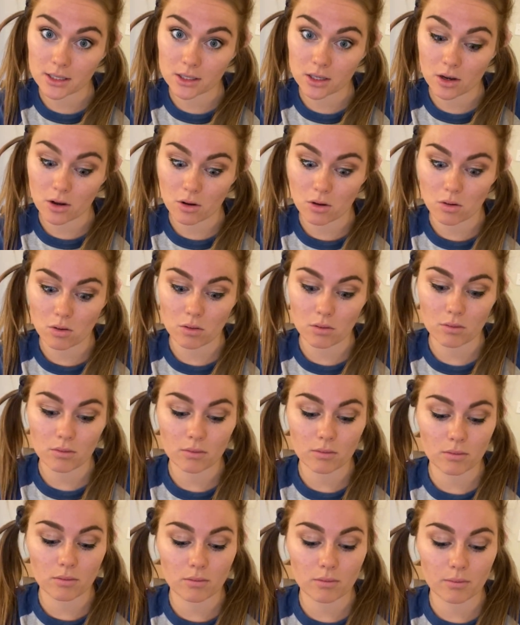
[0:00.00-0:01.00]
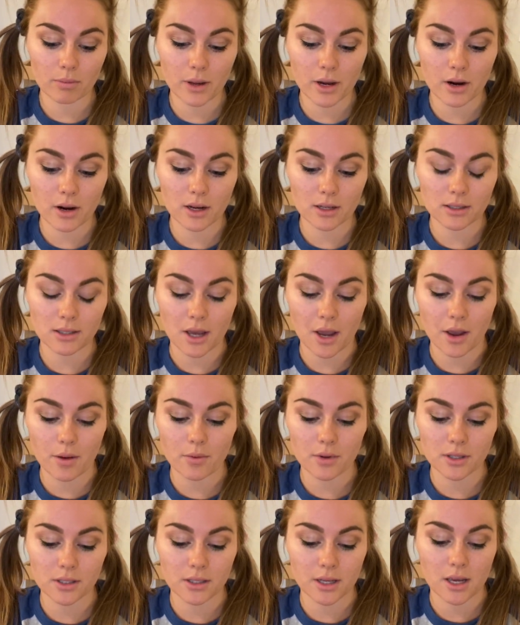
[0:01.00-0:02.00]
So parents, I
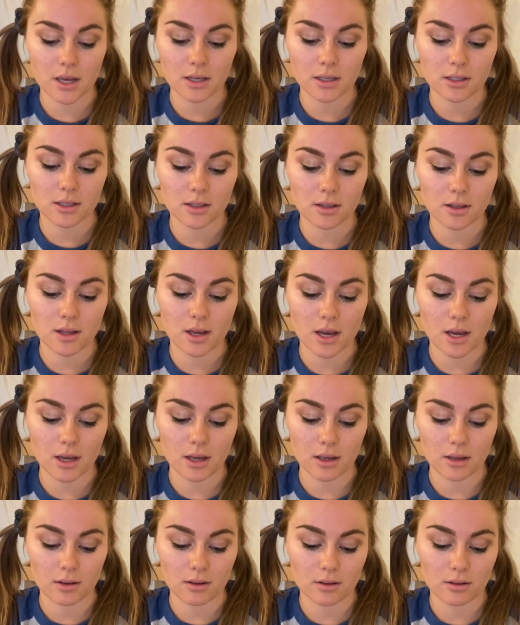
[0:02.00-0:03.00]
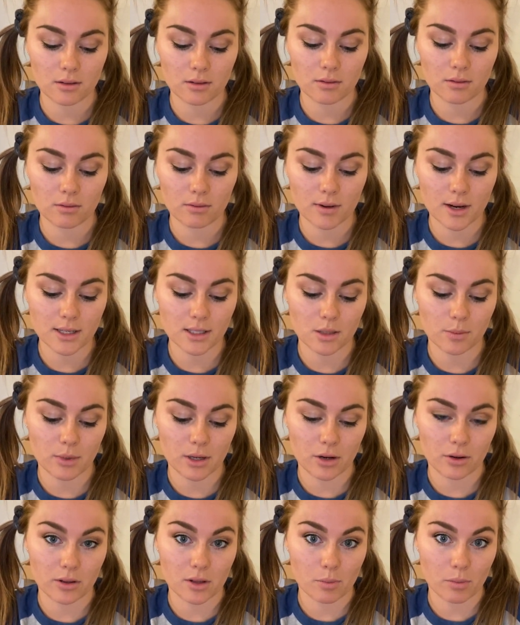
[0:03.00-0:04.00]
will send the
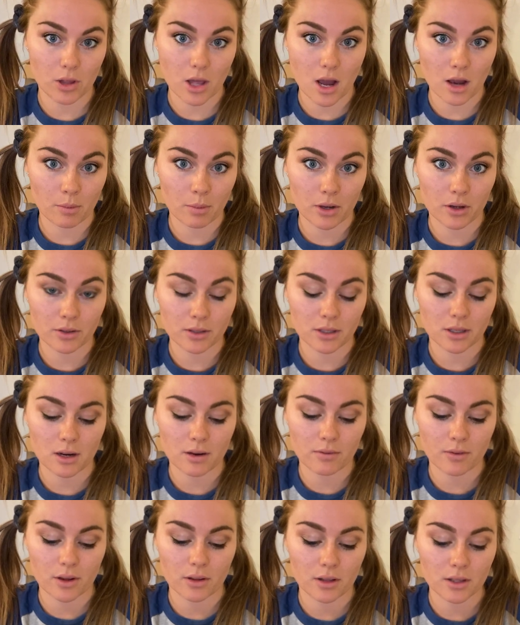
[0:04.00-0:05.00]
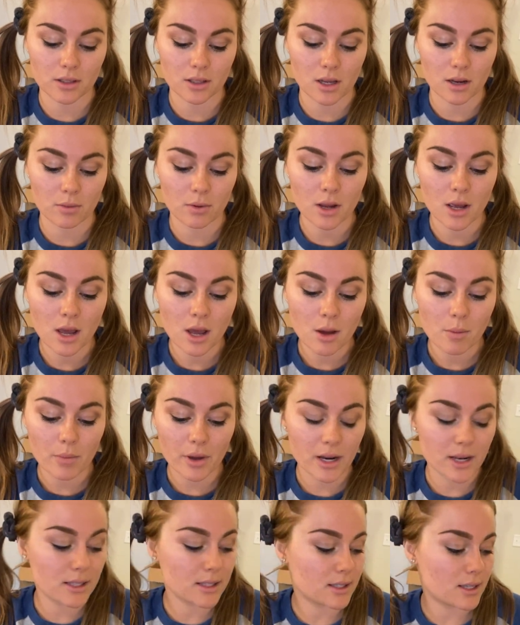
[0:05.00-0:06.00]
recipe or the blog post that I found this on.
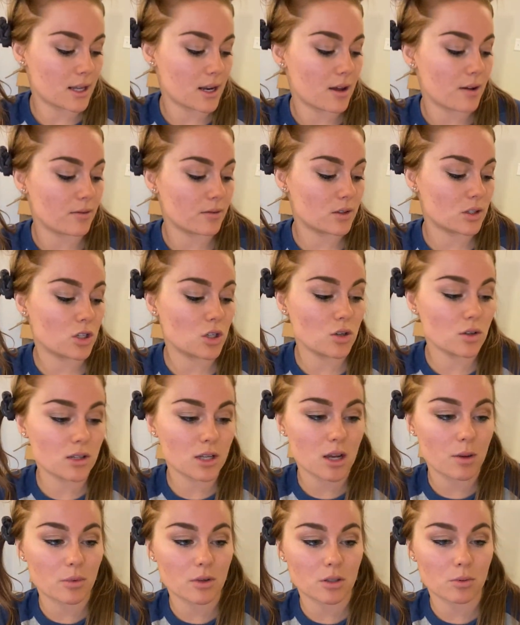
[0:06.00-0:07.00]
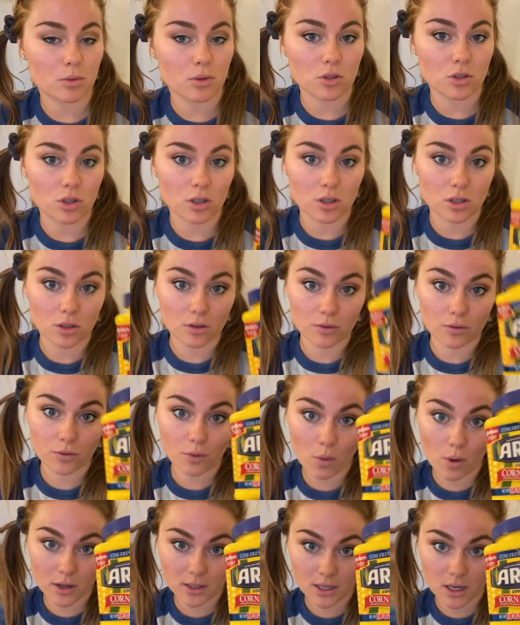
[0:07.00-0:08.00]
But instead of 2 tablespoons, you could do
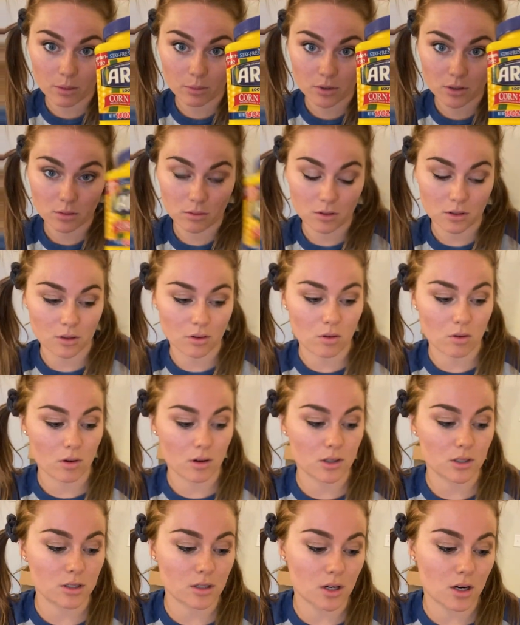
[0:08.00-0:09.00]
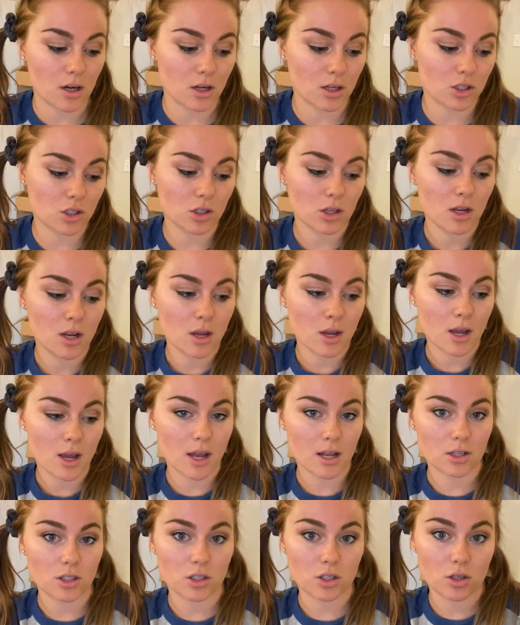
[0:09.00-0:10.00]
4 tablespoons of cornstarch
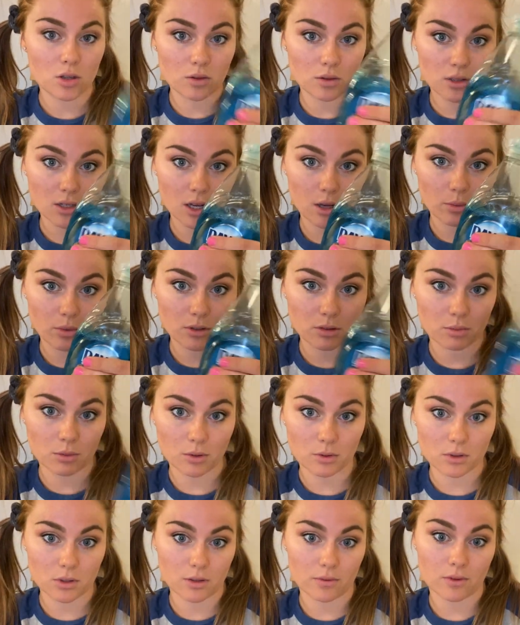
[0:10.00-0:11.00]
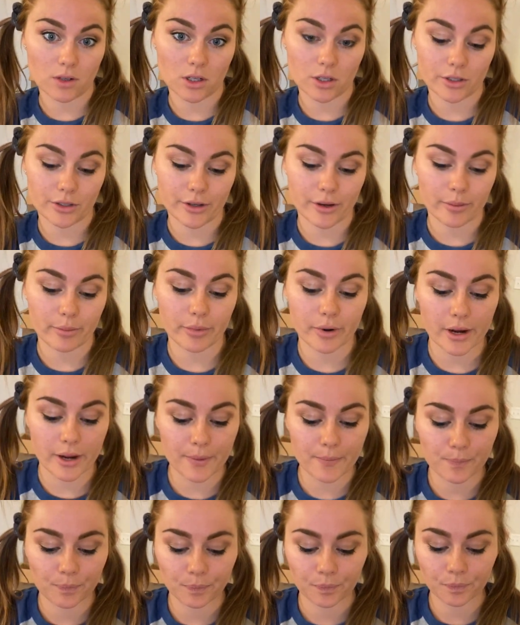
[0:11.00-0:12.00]
and 2 tablespoons of dish soap,
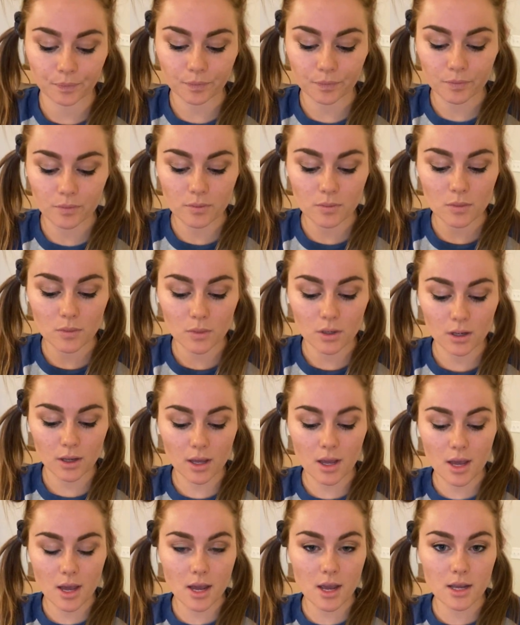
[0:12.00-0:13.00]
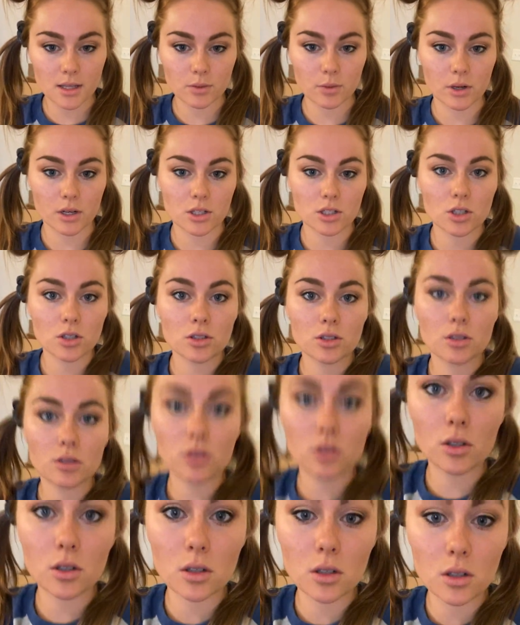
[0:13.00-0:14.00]
right? Okay, so we're gonna stir, stir,
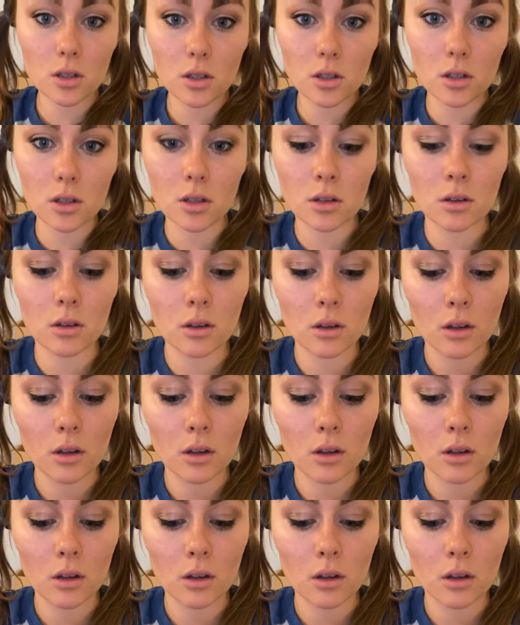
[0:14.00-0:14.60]
stir.